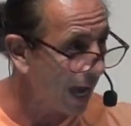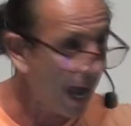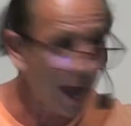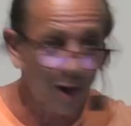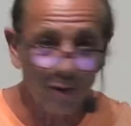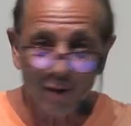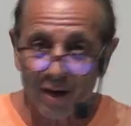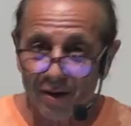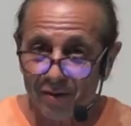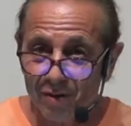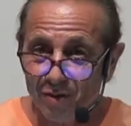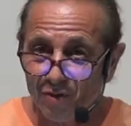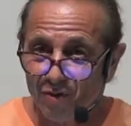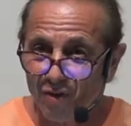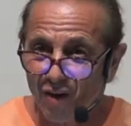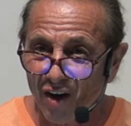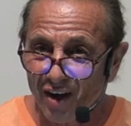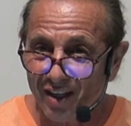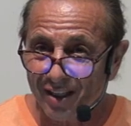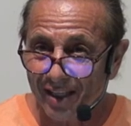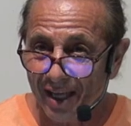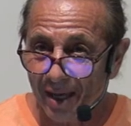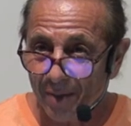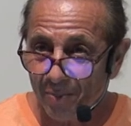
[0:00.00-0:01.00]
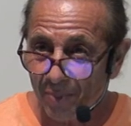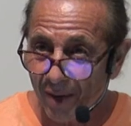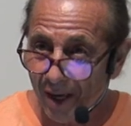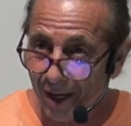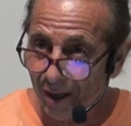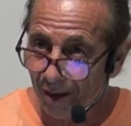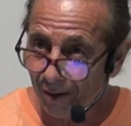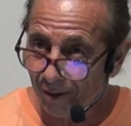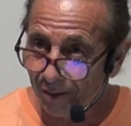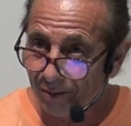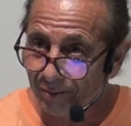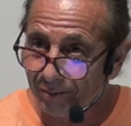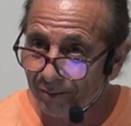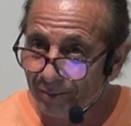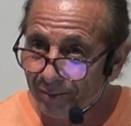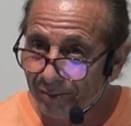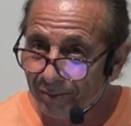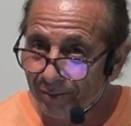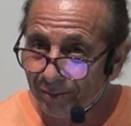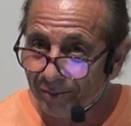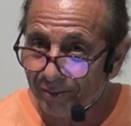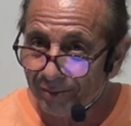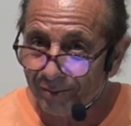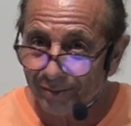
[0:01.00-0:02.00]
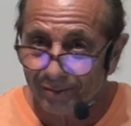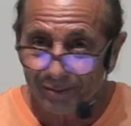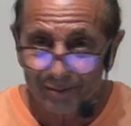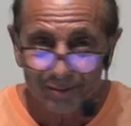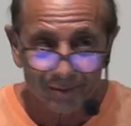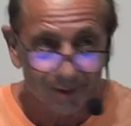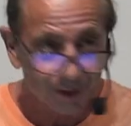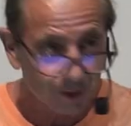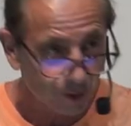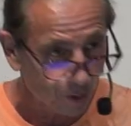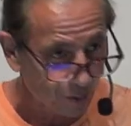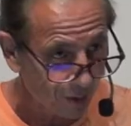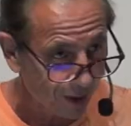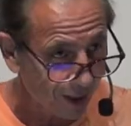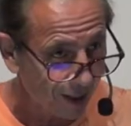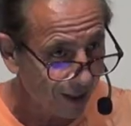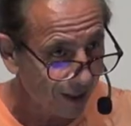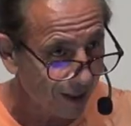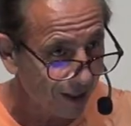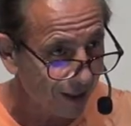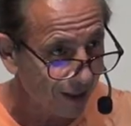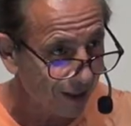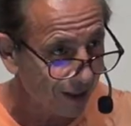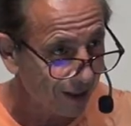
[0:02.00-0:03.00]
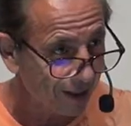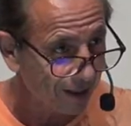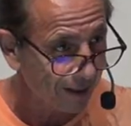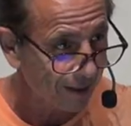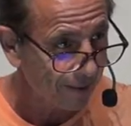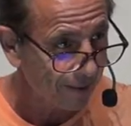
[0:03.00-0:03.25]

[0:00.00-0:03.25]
I don't have to fight that battle. Somebody get it?